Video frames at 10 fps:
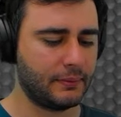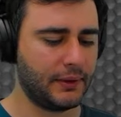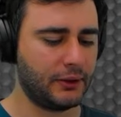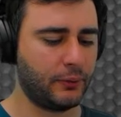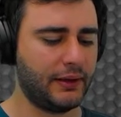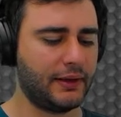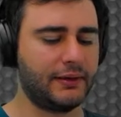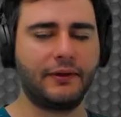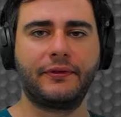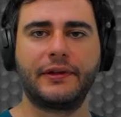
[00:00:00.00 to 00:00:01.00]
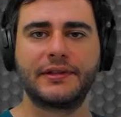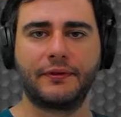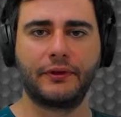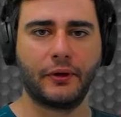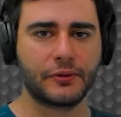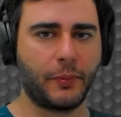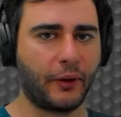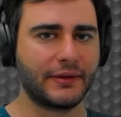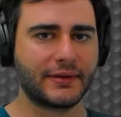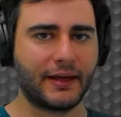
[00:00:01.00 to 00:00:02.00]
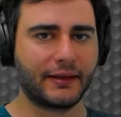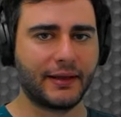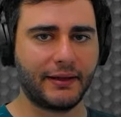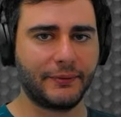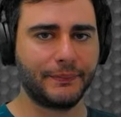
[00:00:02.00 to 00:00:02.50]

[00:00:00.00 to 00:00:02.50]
between the difference of those points, like that.